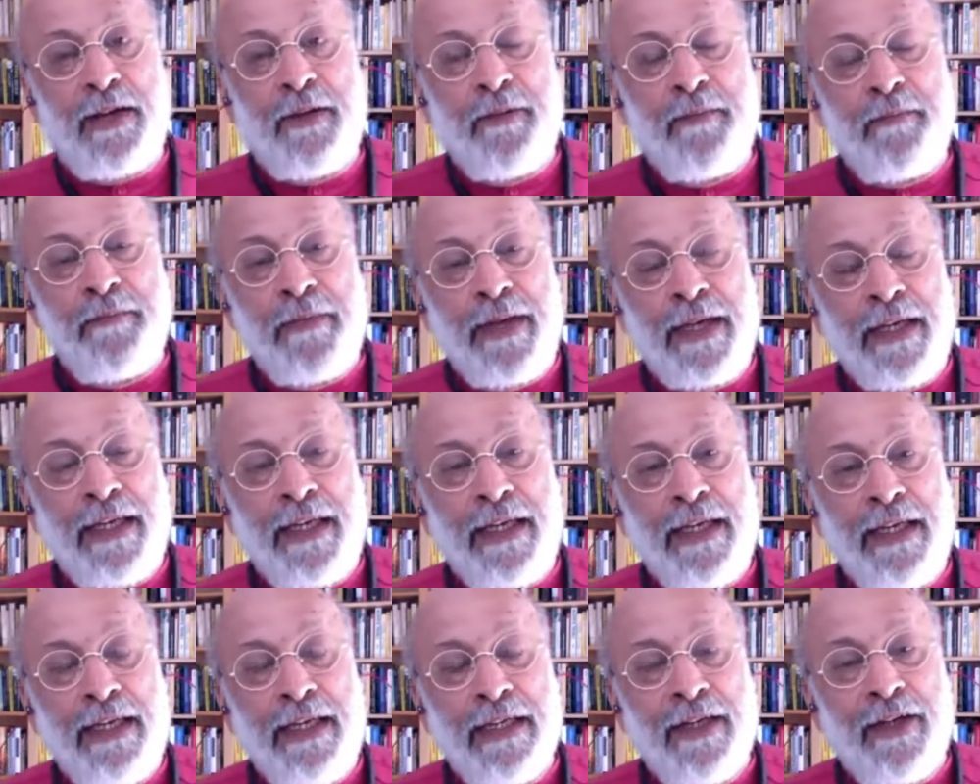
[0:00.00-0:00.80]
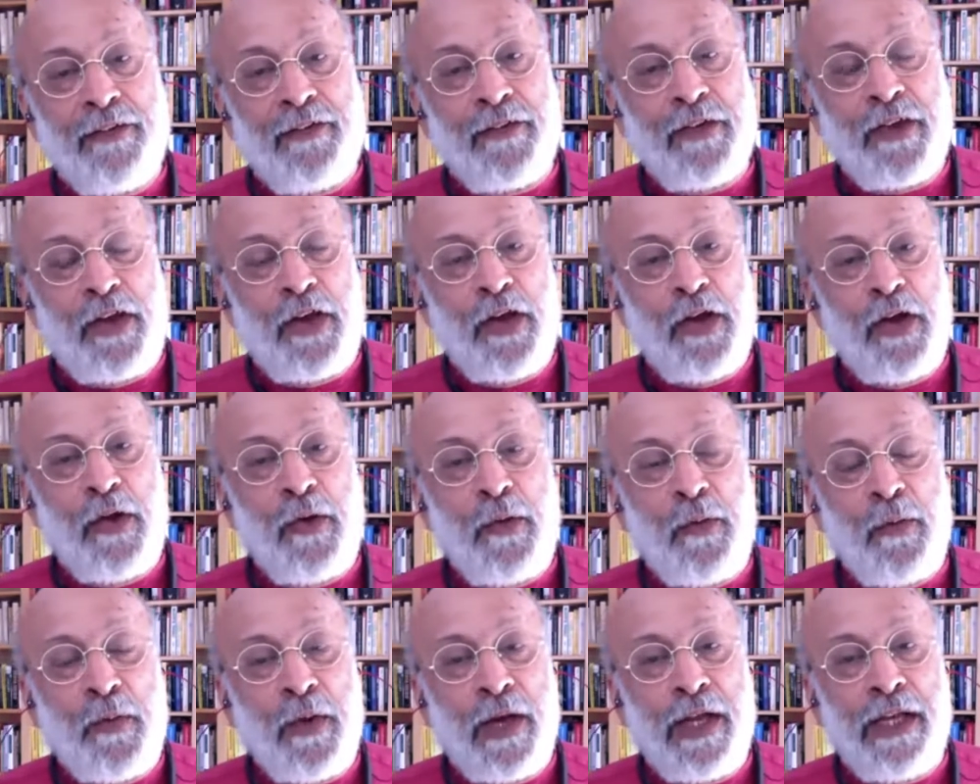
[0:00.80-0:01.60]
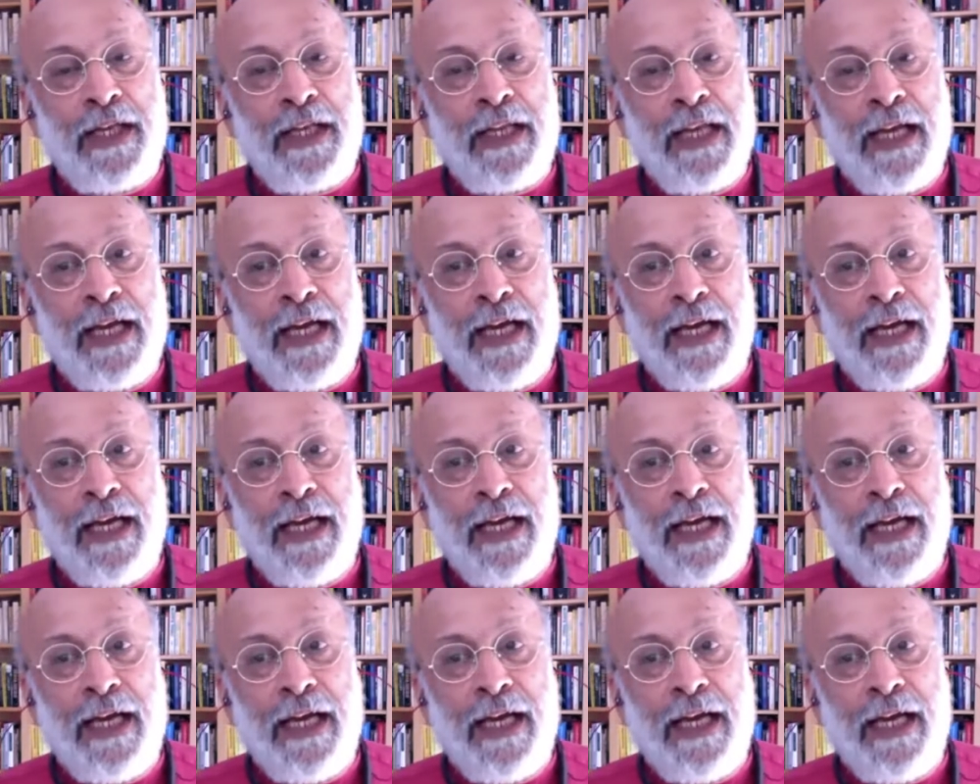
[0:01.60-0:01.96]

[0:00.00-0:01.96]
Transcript: many years ago when